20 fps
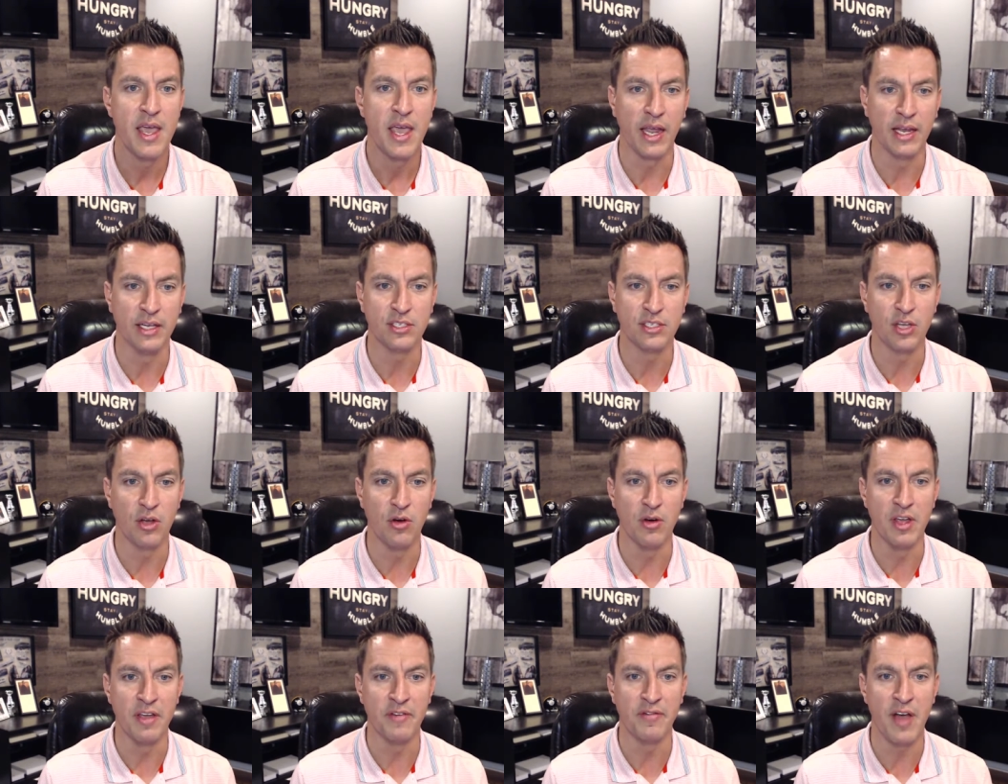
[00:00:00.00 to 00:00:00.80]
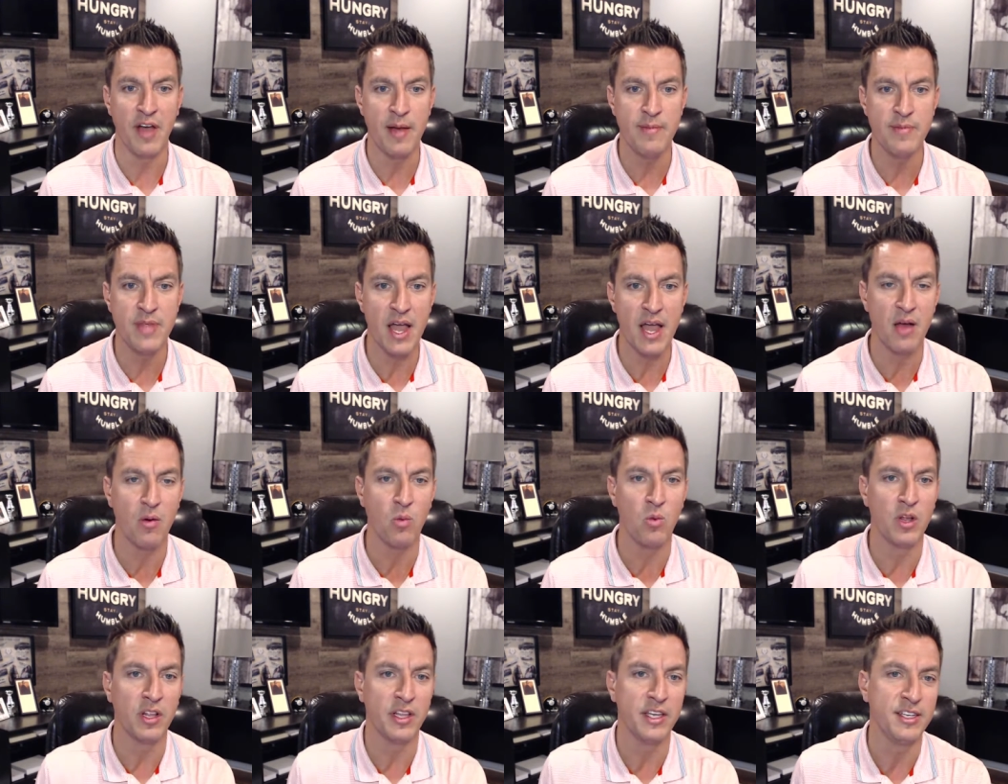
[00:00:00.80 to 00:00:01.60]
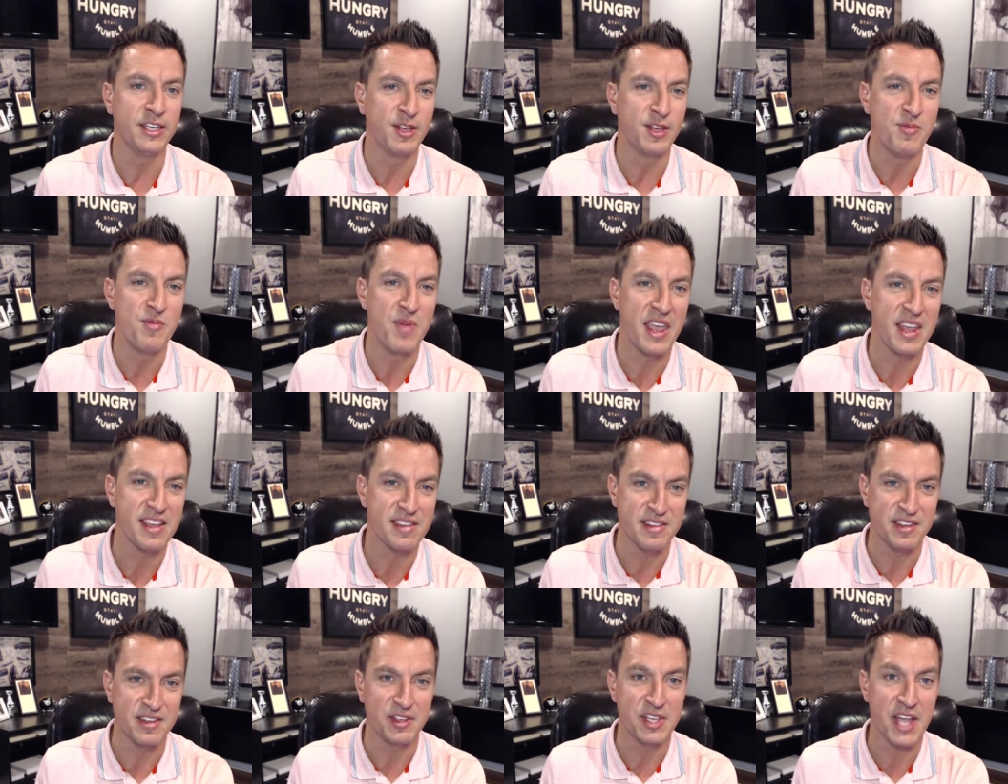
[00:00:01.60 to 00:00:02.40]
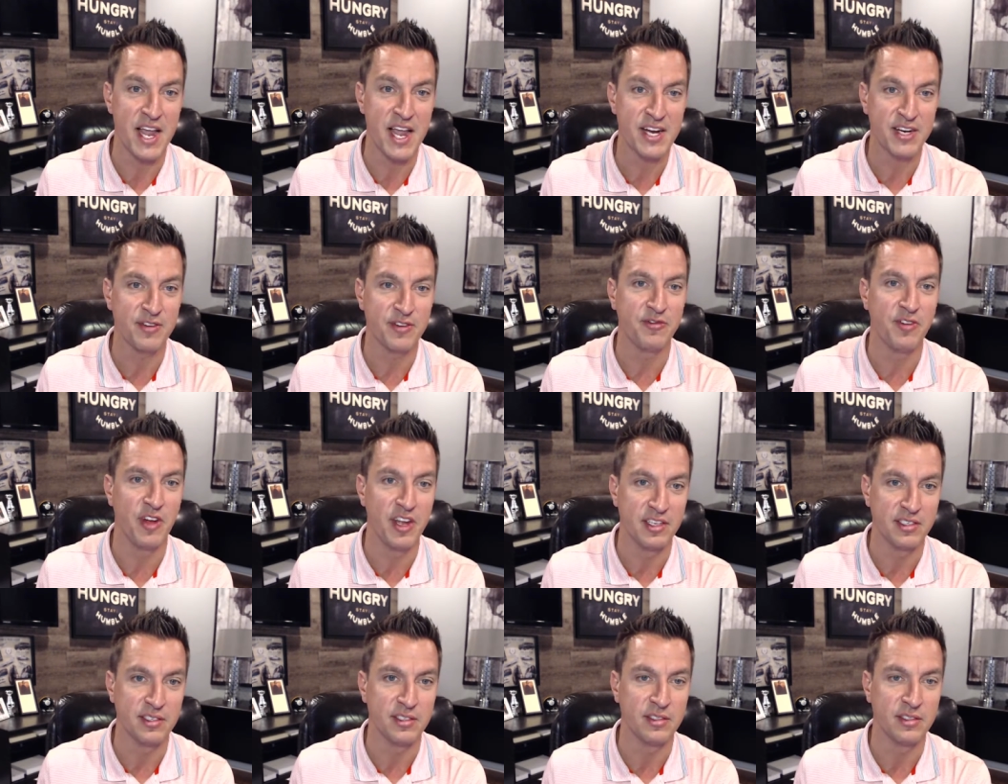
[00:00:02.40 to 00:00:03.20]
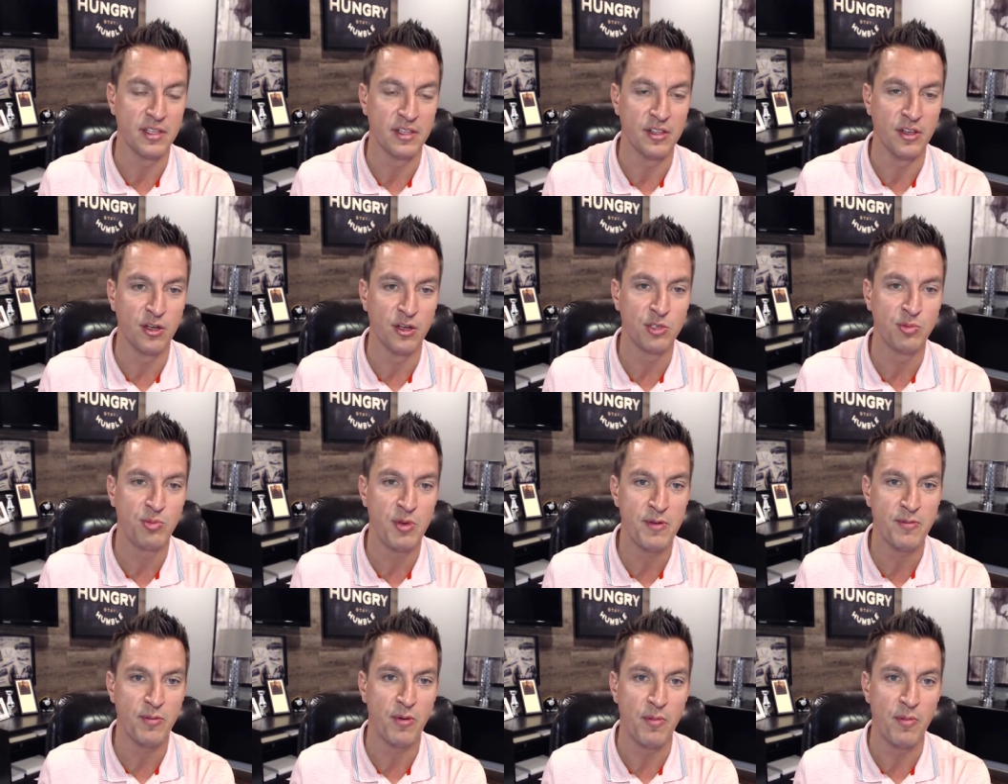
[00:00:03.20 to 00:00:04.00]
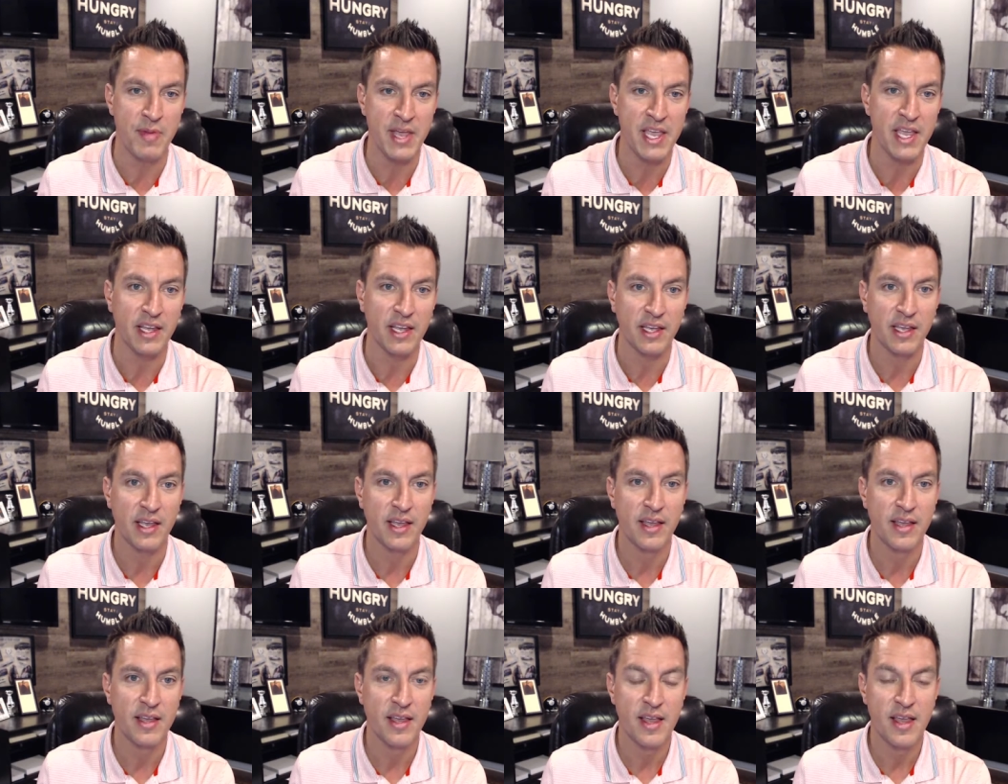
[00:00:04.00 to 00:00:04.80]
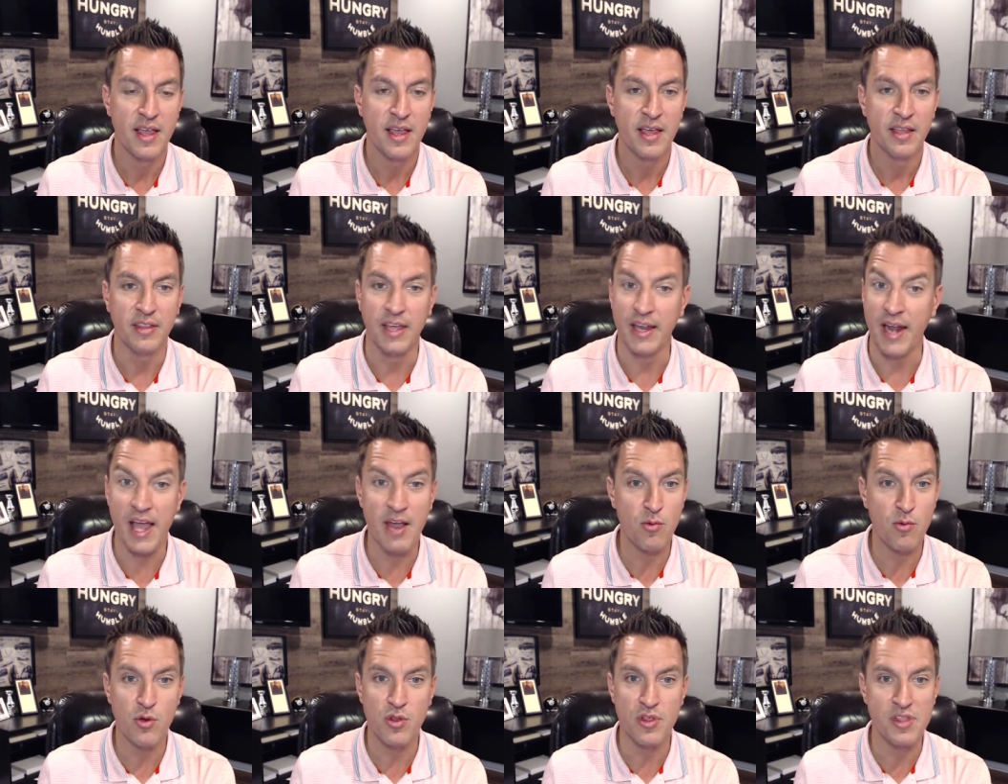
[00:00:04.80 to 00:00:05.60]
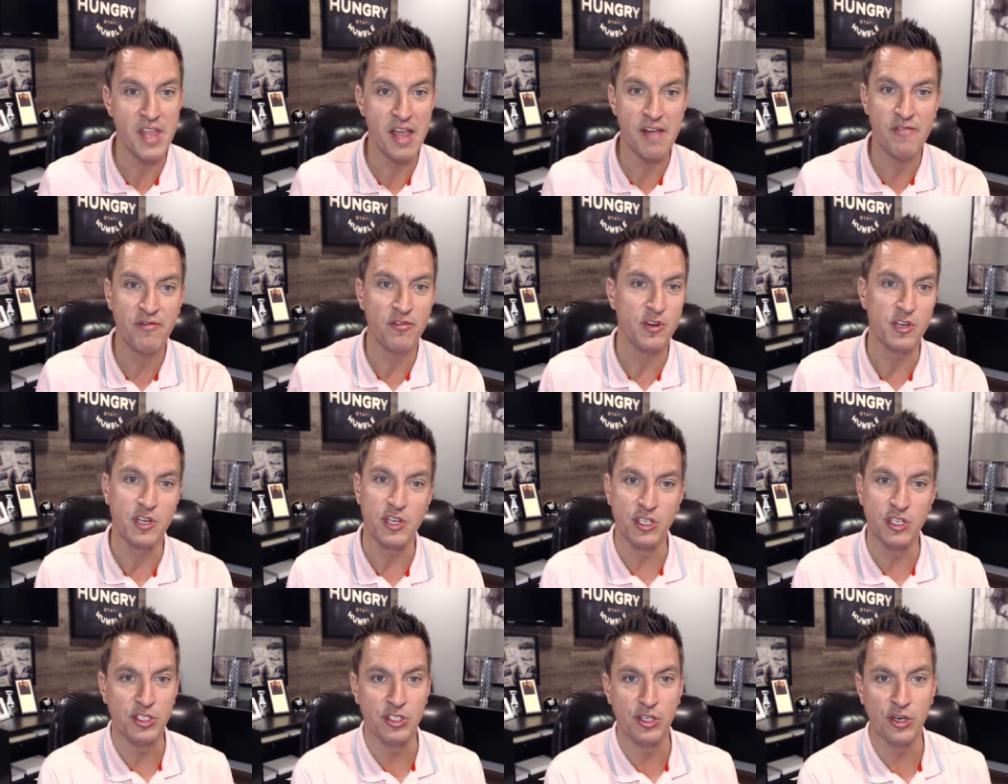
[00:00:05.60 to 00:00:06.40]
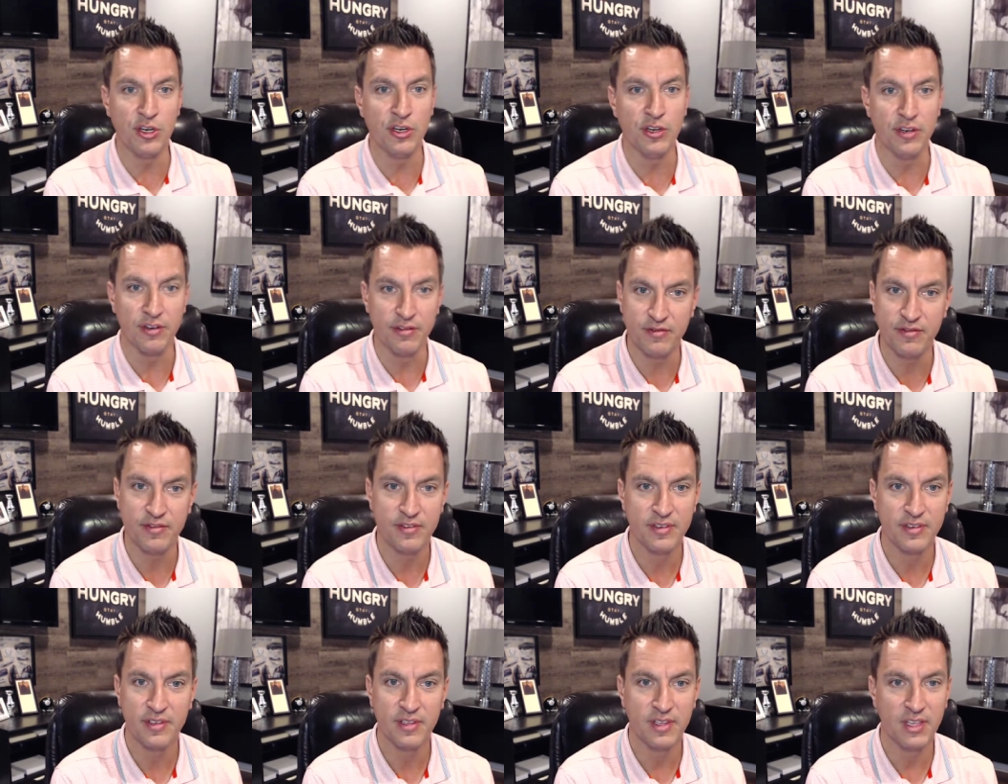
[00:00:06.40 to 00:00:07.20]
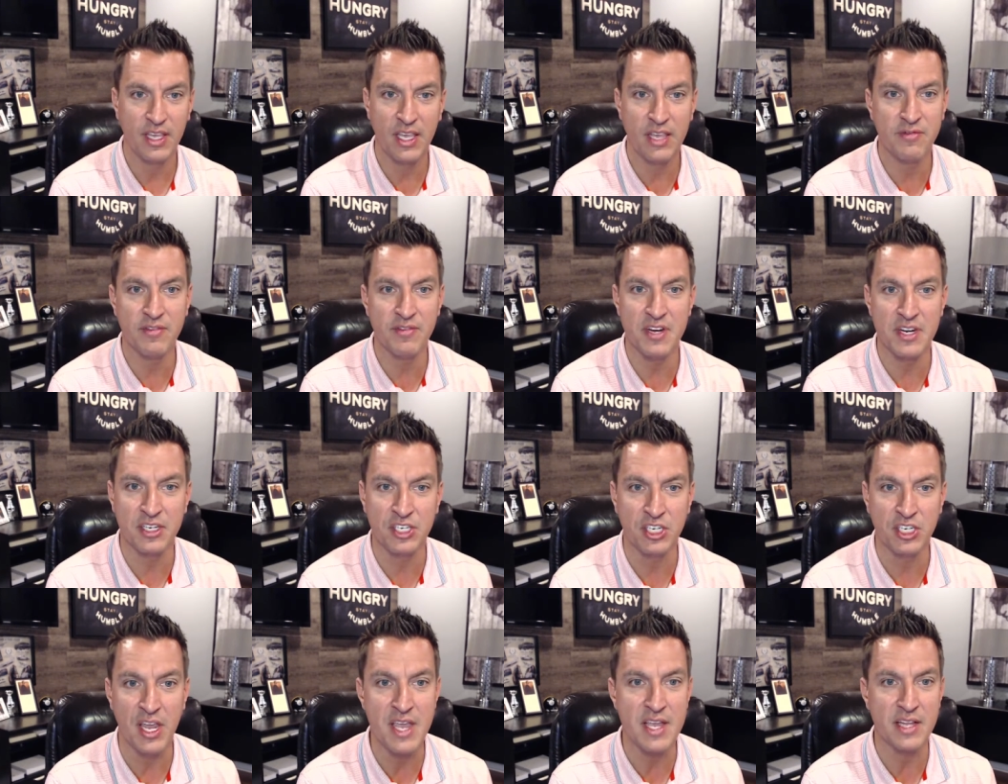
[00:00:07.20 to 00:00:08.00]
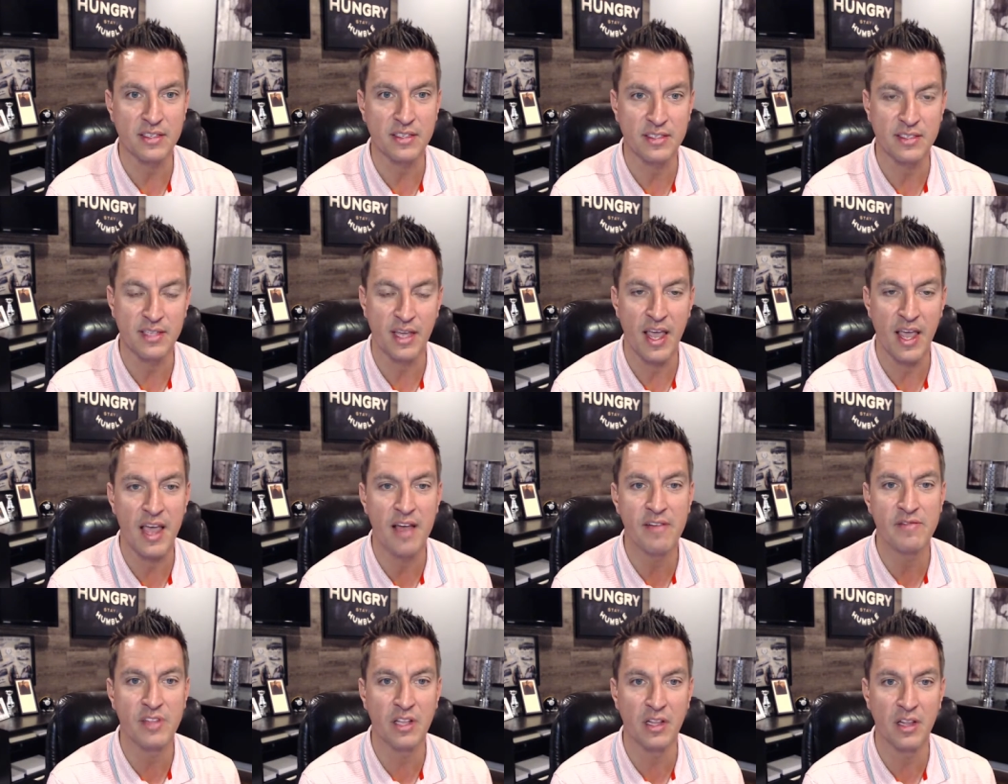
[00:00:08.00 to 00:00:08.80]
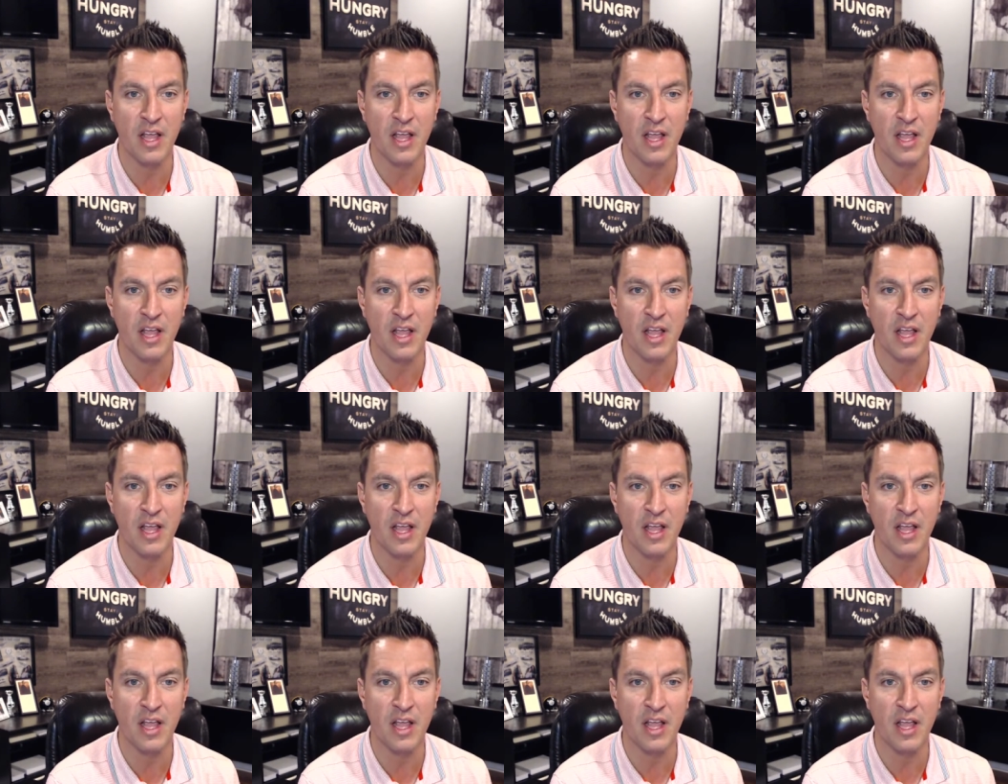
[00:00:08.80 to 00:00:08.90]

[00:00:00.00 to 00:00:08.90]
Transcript: And so if I'm not willing to make the sacrifices that those people make, then I will never deserve even a chance to have the